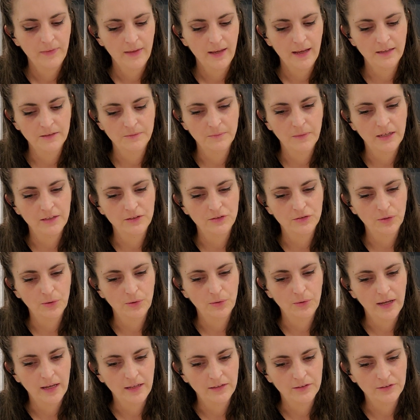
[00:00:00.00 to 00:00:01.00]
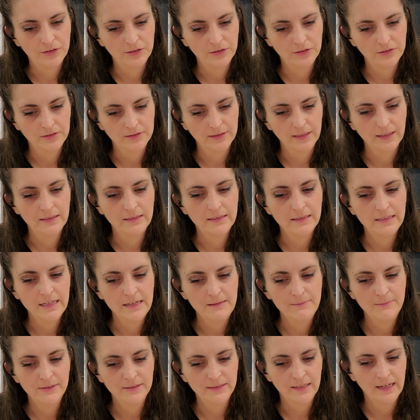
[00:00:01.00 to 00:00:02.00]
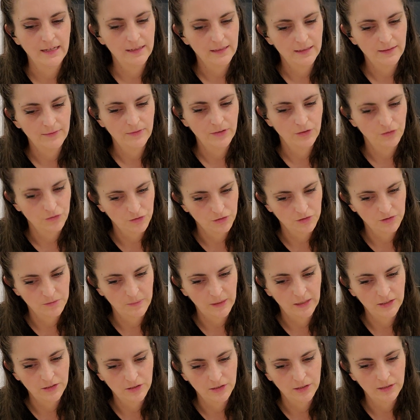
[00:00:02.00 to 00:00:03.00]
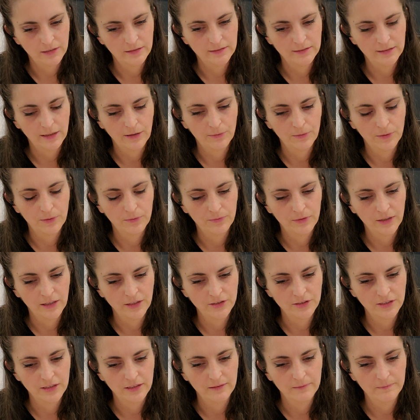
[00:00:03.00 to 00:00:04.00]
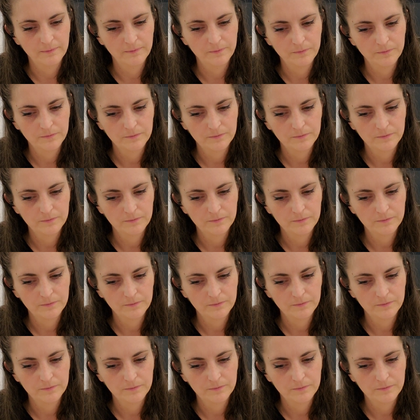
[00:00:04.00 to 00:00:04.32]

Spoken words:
as my soul enters a deep state of introspection and self-reflection.